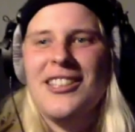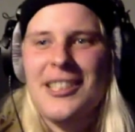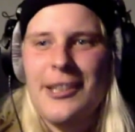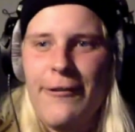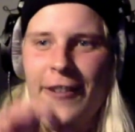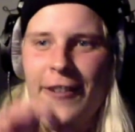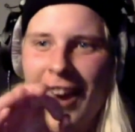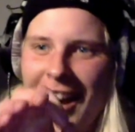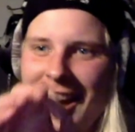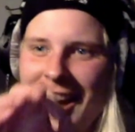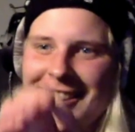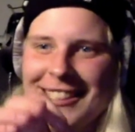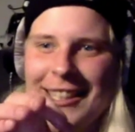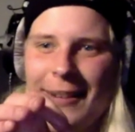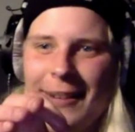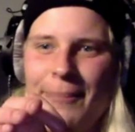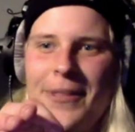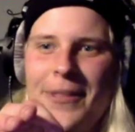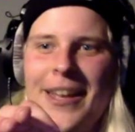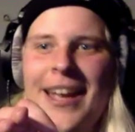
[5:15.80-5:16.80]
you find
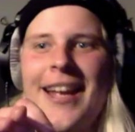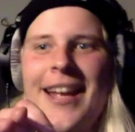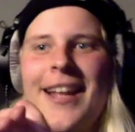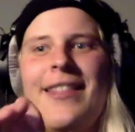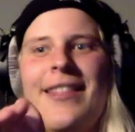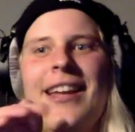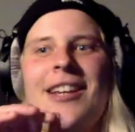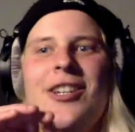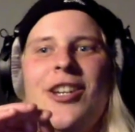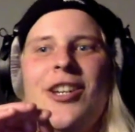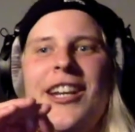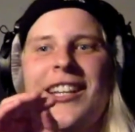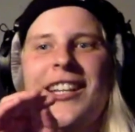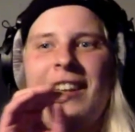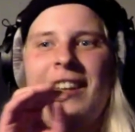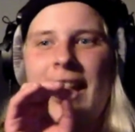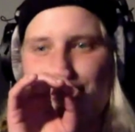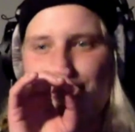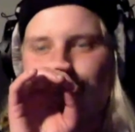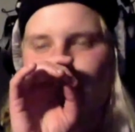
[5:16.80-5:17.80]
something, then you can
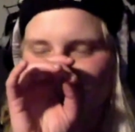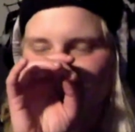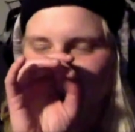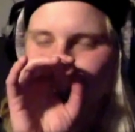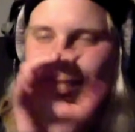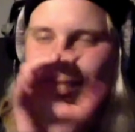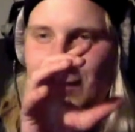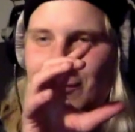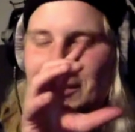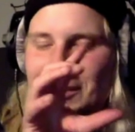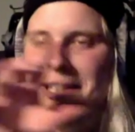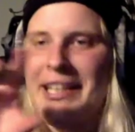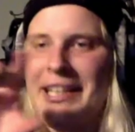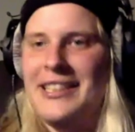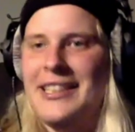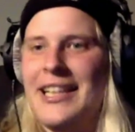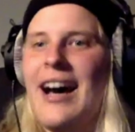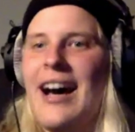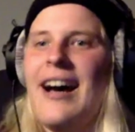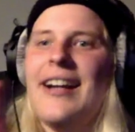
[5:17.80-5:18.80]
like specifically
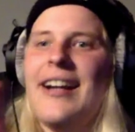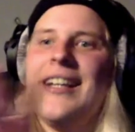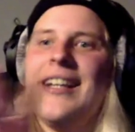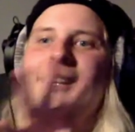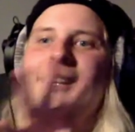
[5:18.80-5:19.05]
target